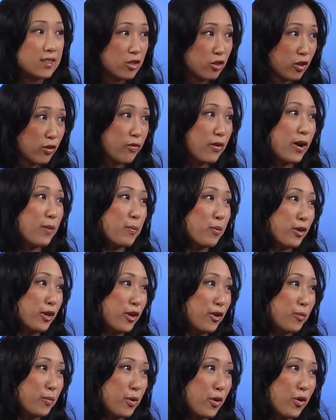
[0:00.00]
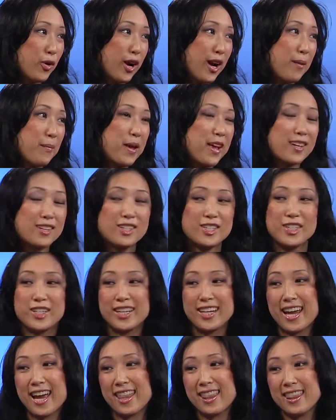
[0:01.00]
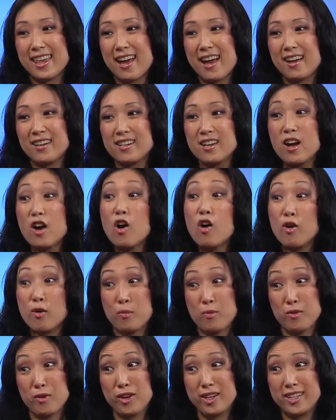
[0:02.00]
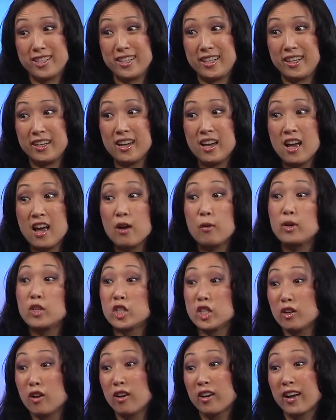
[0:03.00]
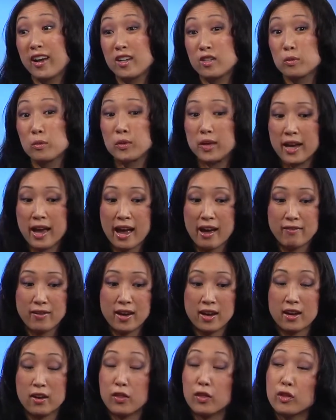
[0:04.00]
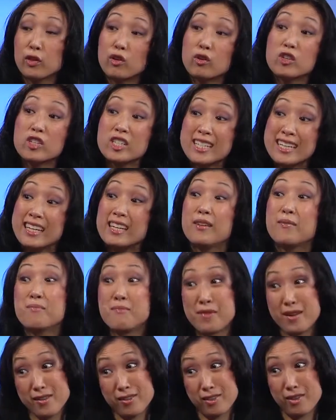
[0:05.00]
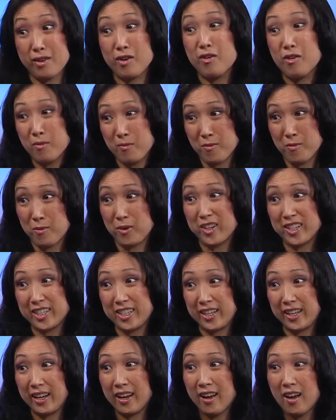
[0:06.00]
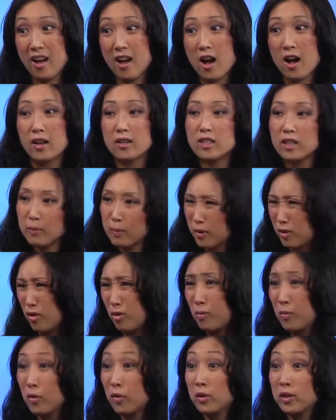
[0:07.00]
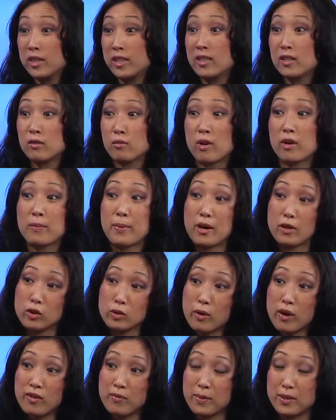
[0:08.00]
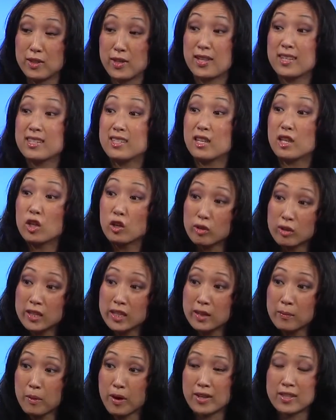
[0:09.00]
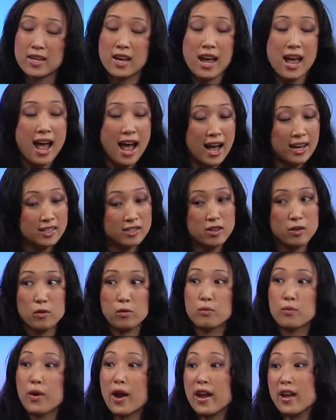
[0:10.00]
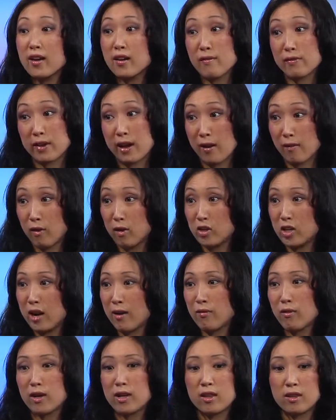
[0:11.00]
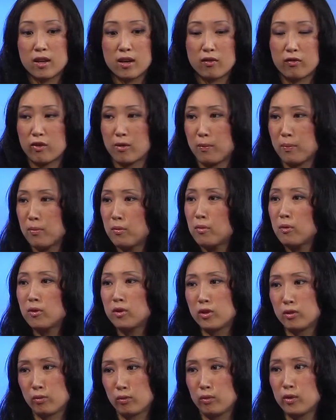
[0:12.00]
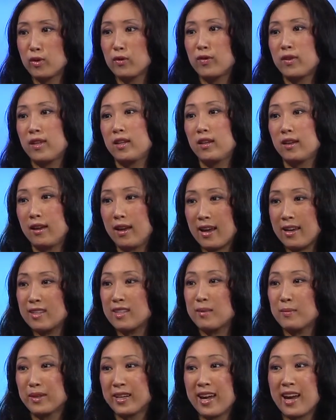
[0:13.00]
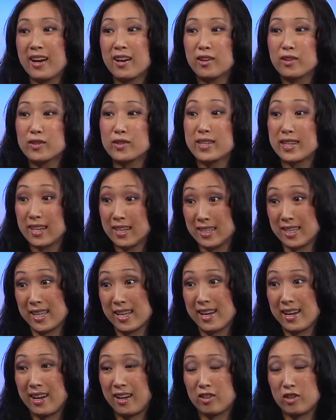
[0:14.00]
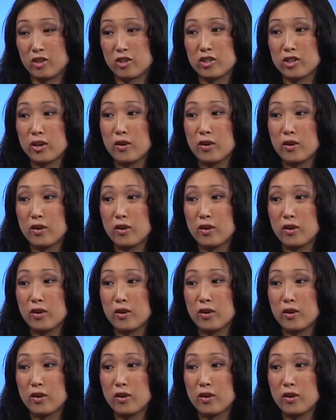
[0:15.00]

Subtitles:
Certified Pre-Owned program is to get that home warranty, which in our case, we have a 13-month home warranty. Typical home warranties run about 12 months. So this is 13 months, has an array of coverage, everything from pool to roof, the AC mechanicals, things of that nature. Right.